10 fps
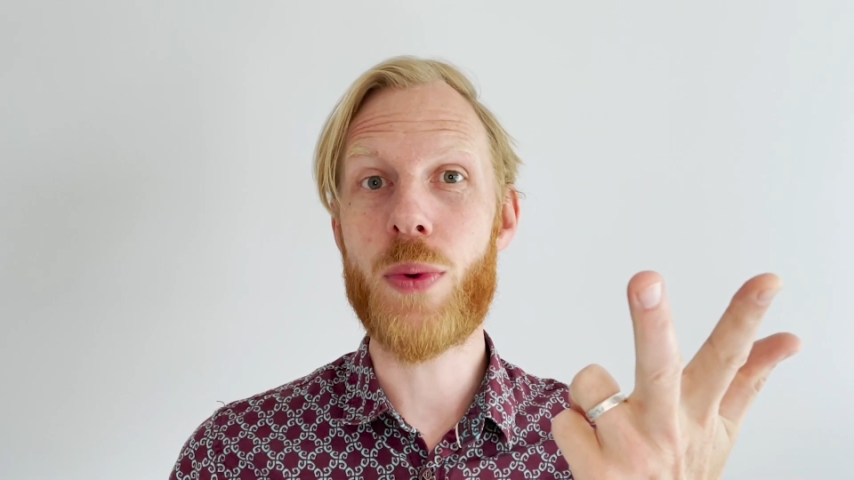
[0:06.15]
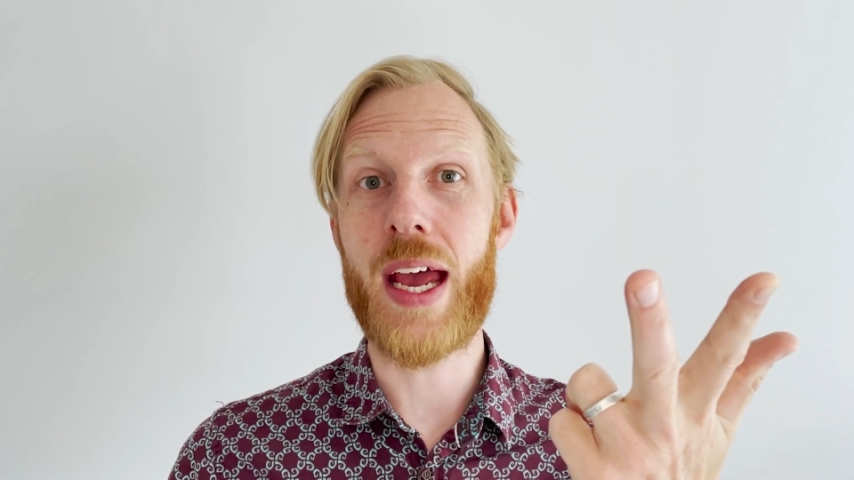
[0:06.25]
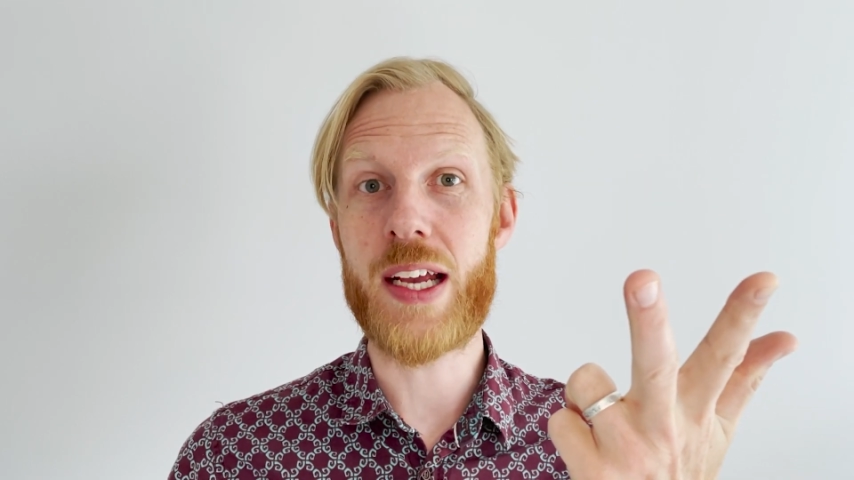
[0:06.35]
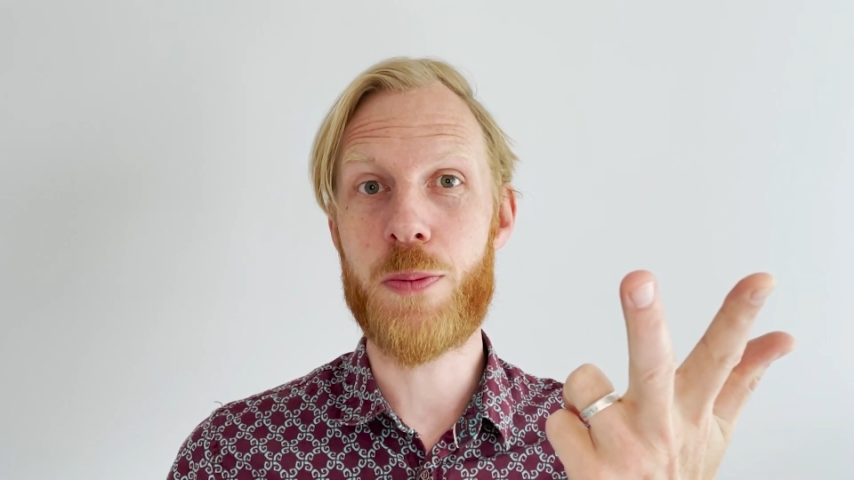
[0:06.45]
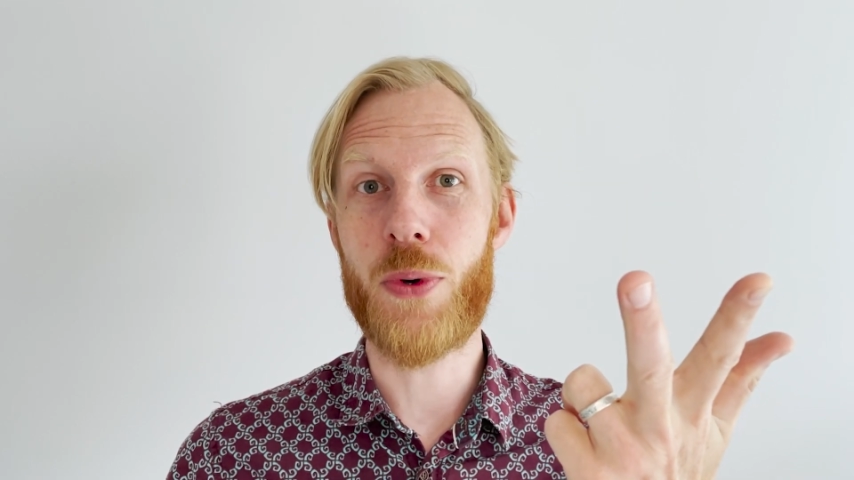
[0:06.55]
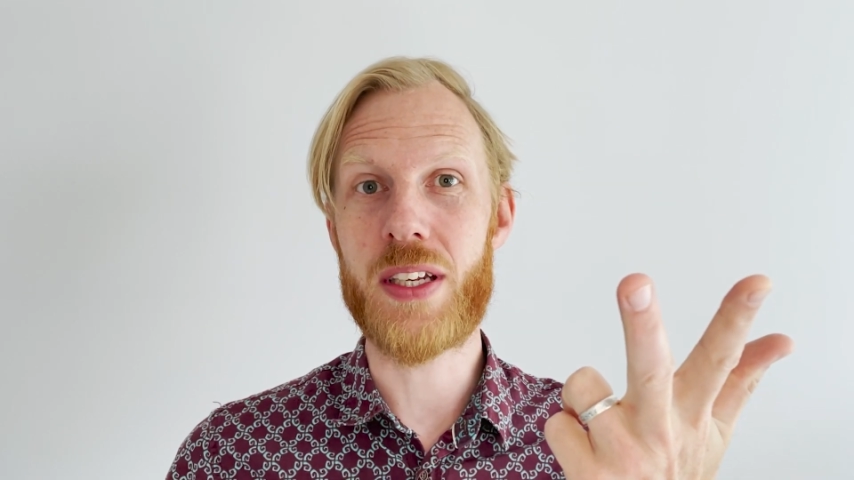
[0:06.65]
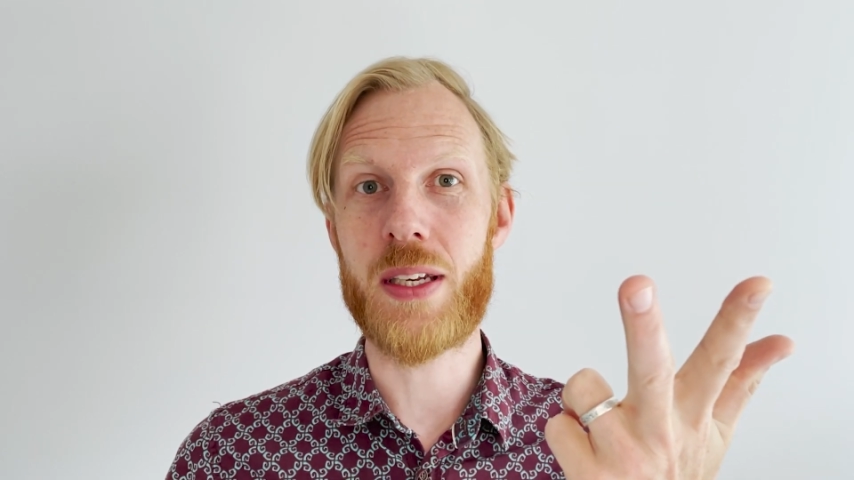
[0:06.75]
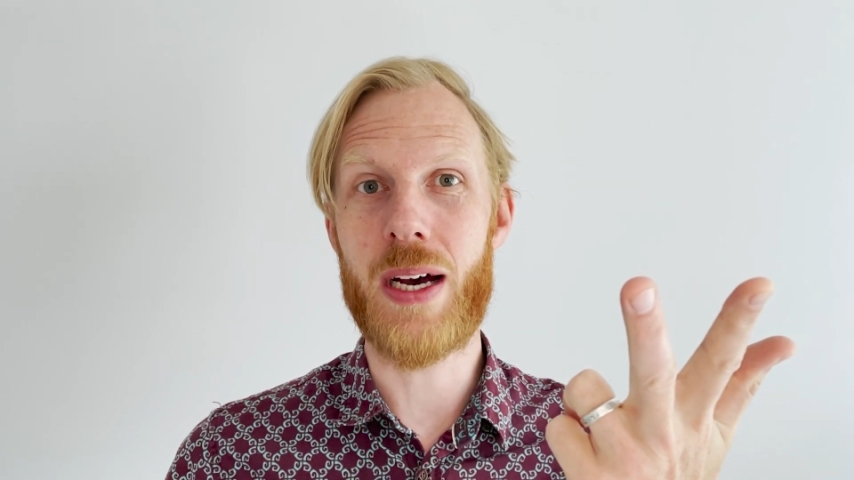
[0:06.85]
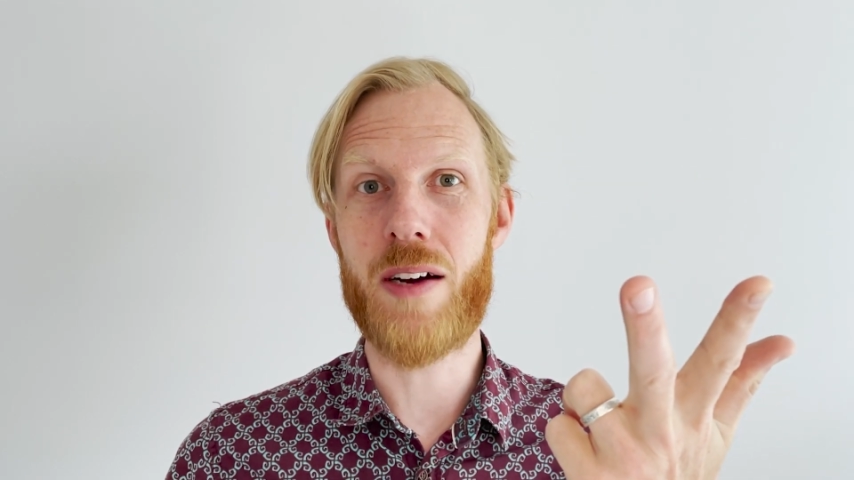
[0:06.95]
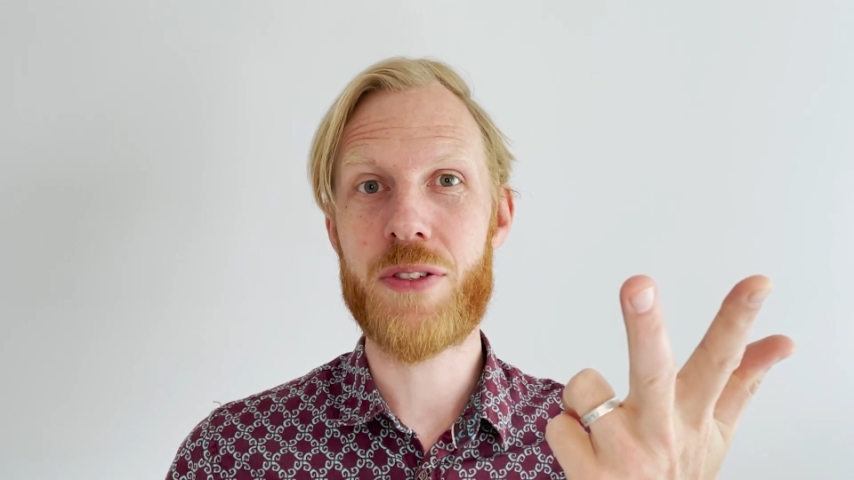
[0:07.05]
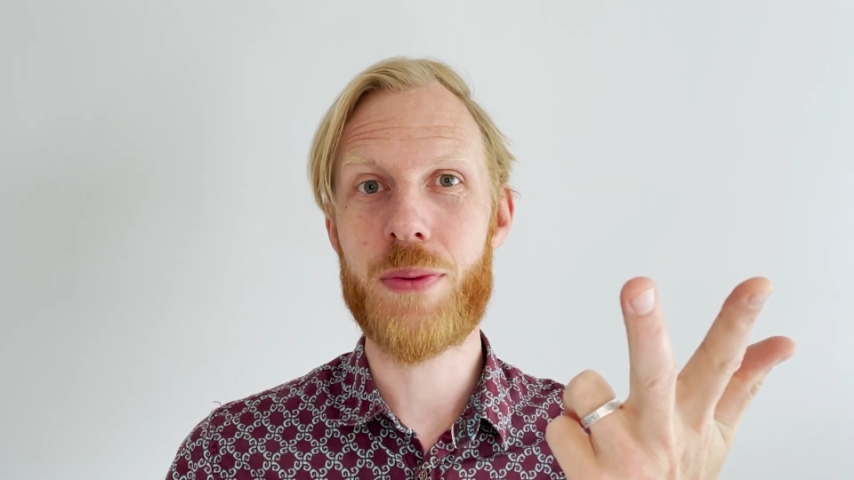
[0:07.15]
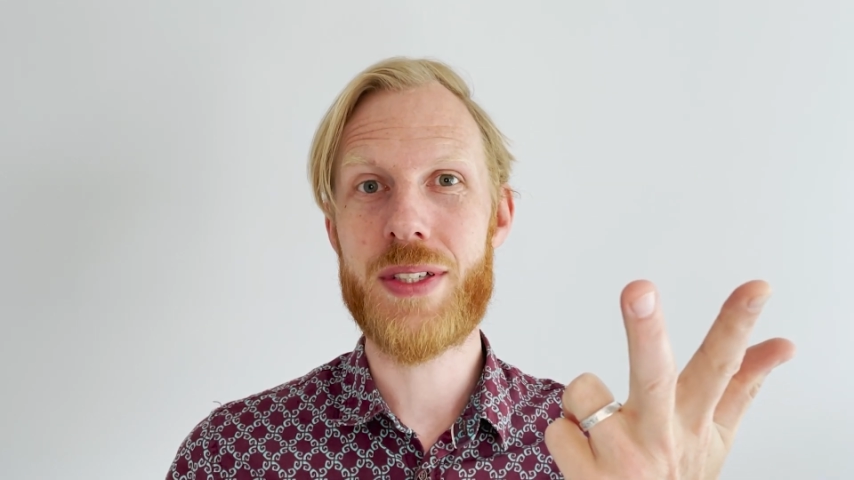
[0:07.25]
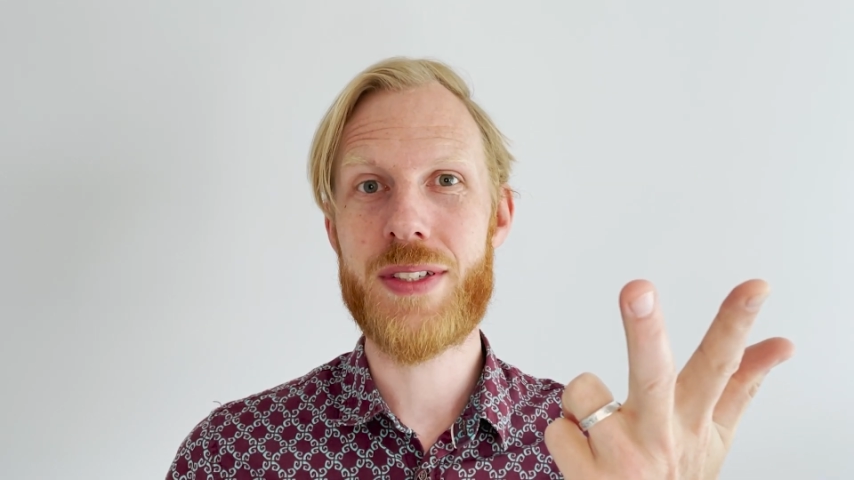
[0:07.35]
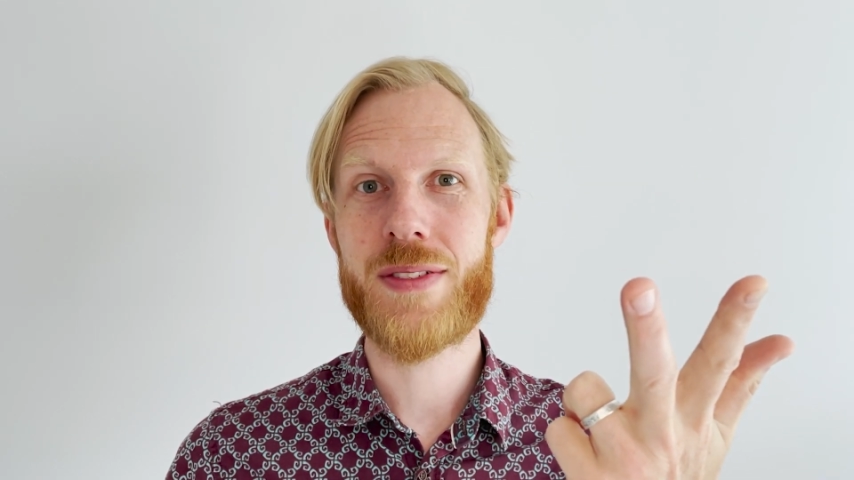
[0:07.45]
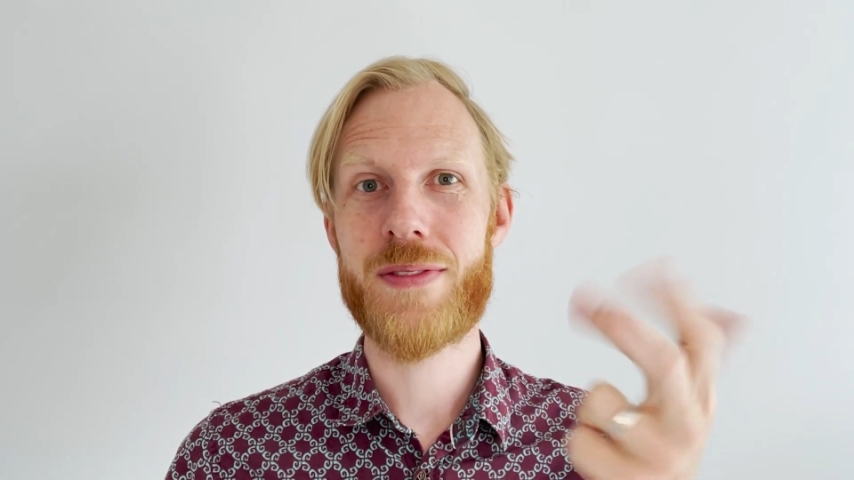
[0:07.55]
exporting them
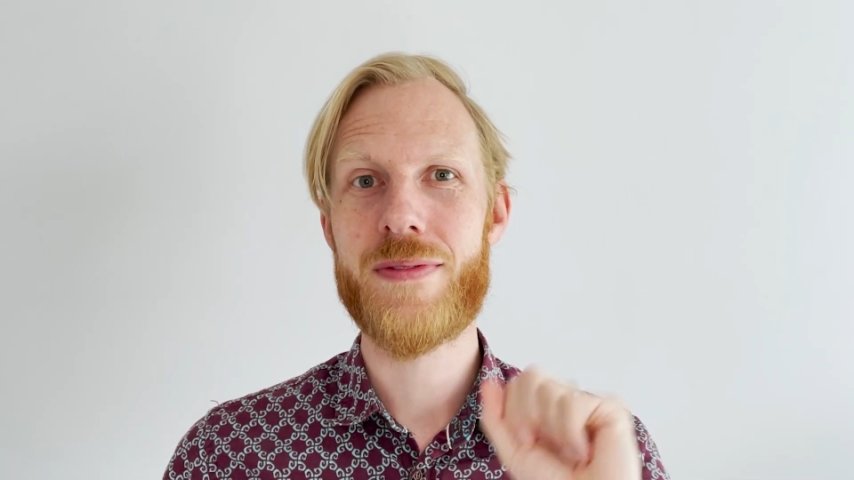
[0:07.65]
afterwards.